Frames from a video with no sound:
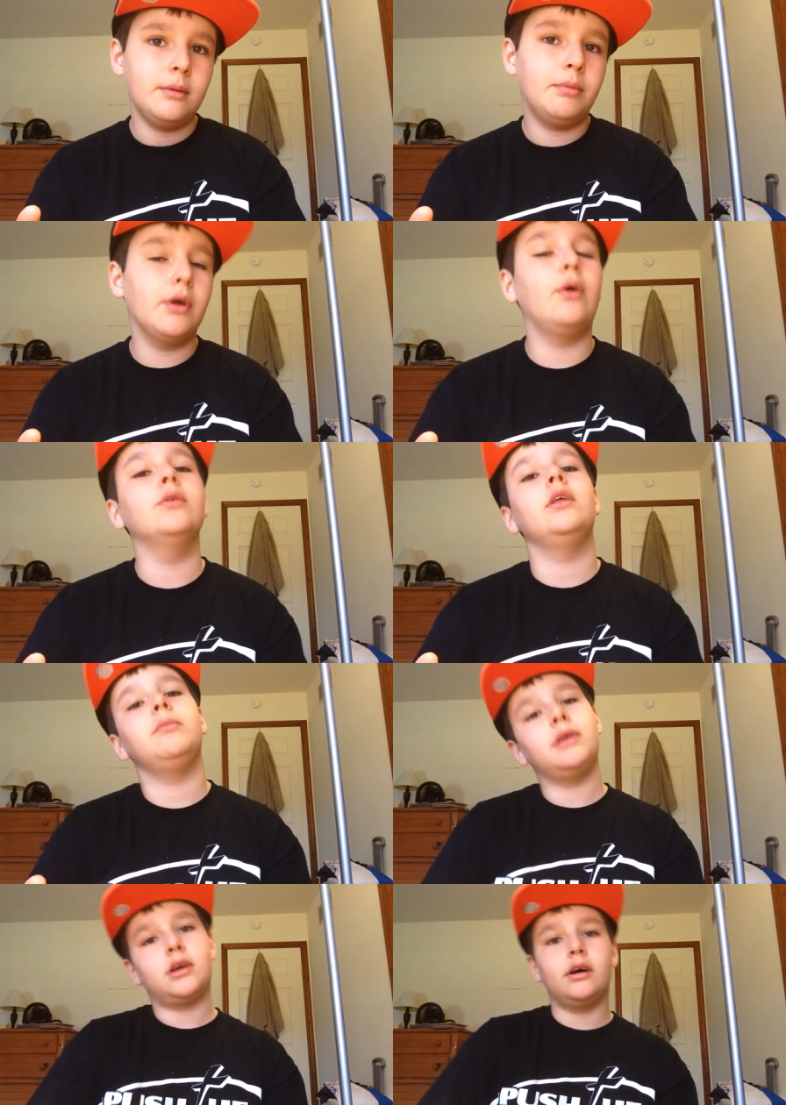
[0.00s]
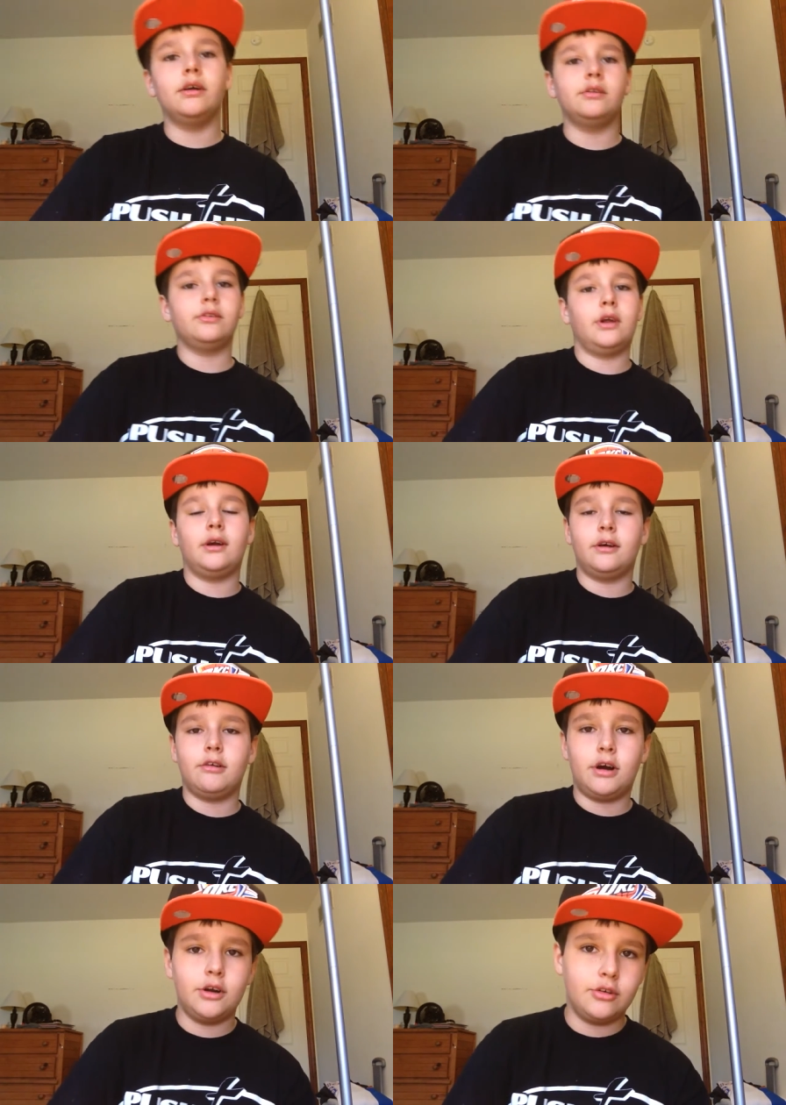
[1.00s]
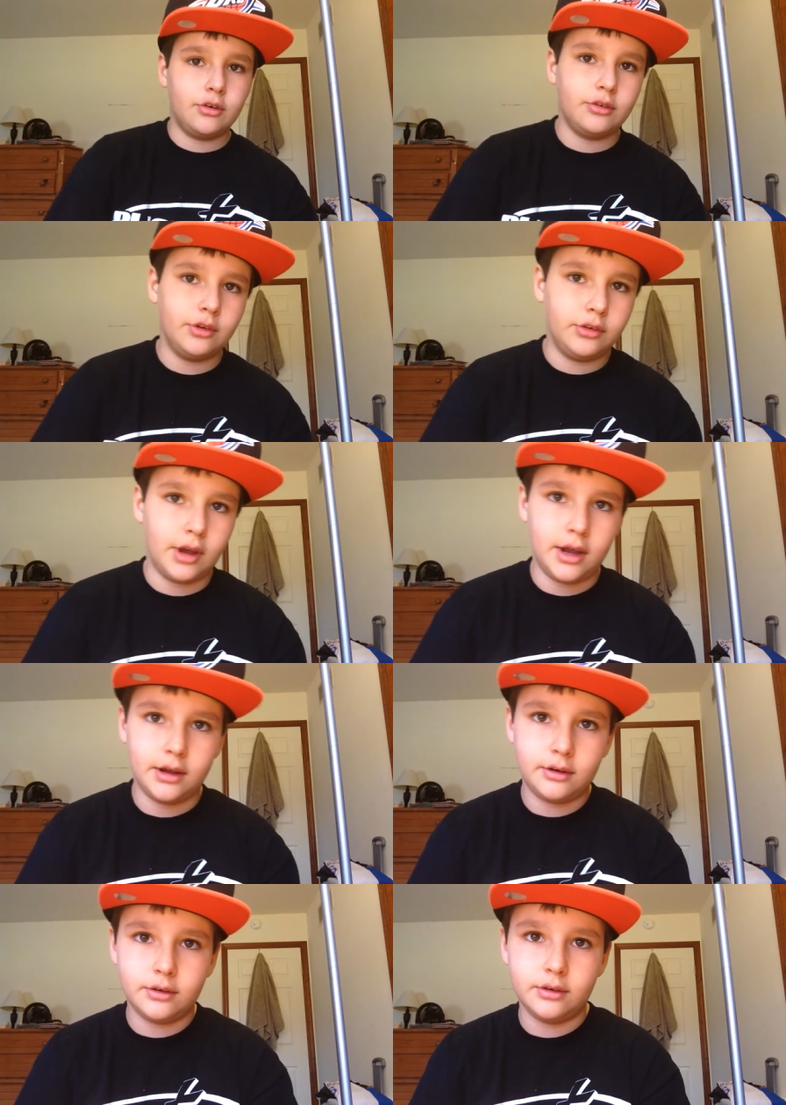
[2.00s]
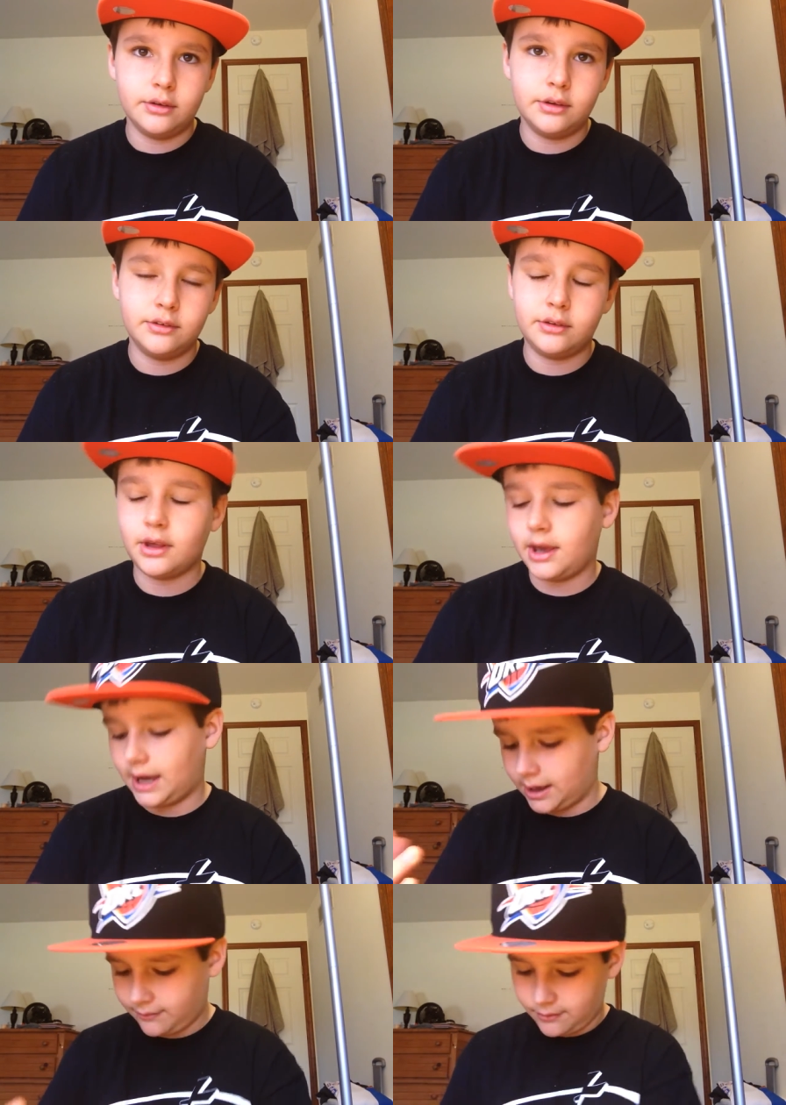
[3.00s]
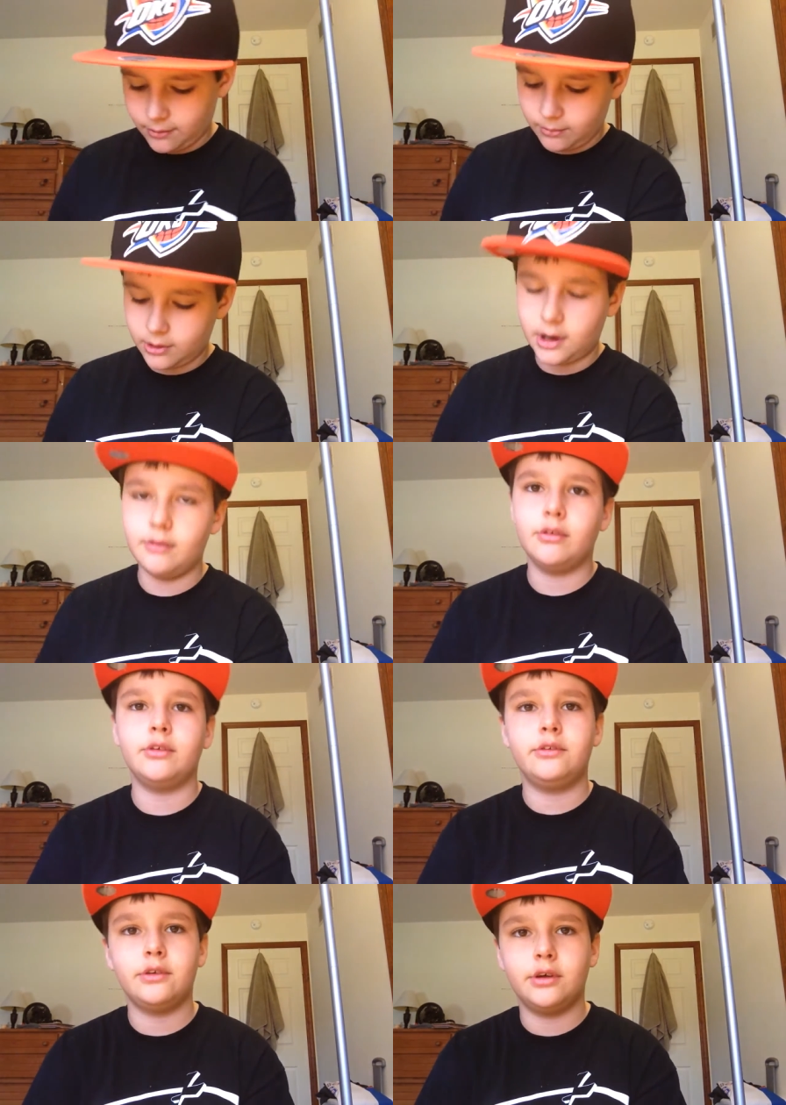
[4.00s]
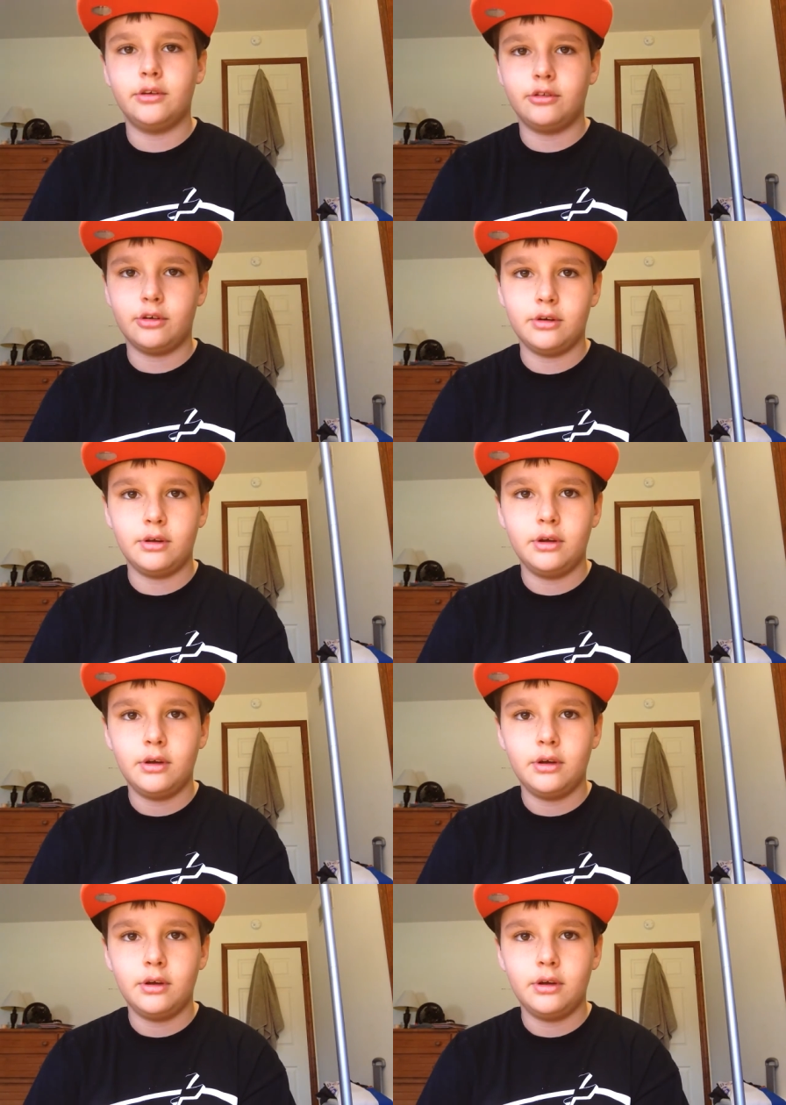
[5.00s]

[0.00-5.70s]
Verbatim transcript: but only because Aaron Rodgers' his ankle, his calf or whatever, is still injured.